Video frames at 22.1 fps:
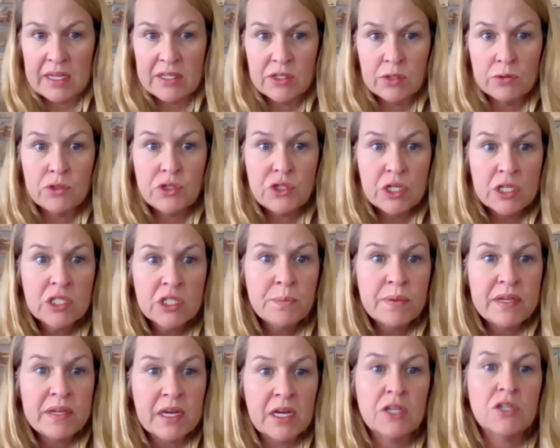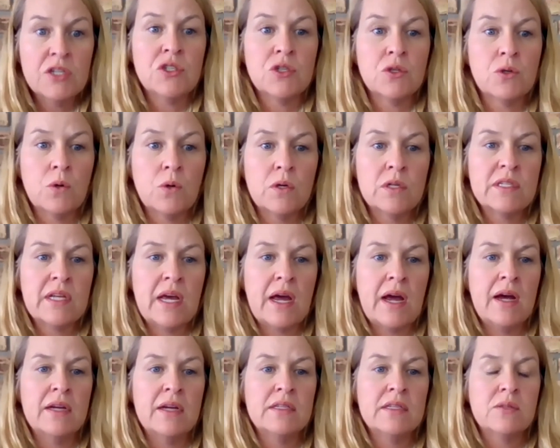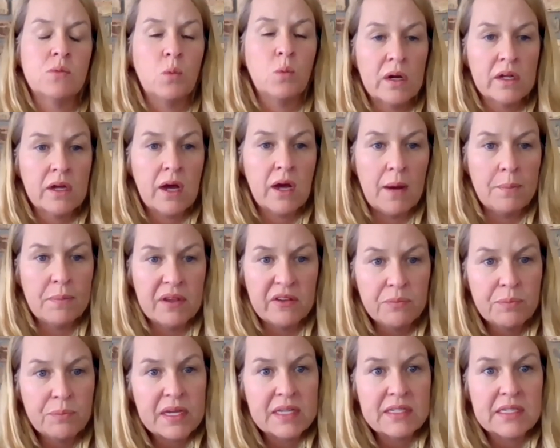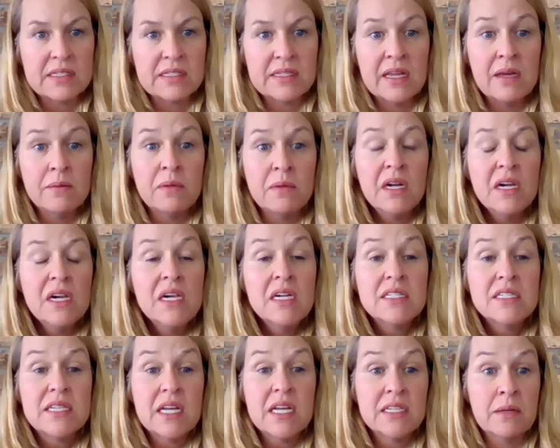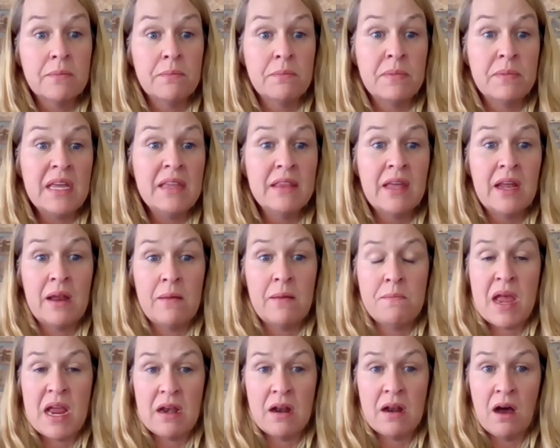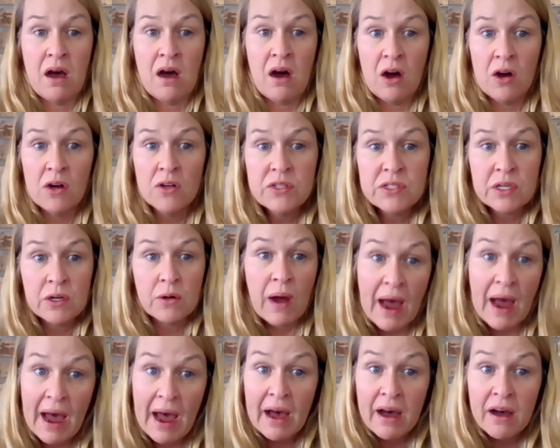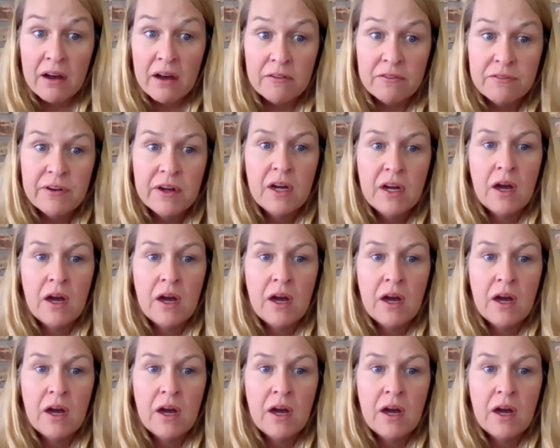So just because your horse has 1 copy of PSSM doesn't mean that it may not also have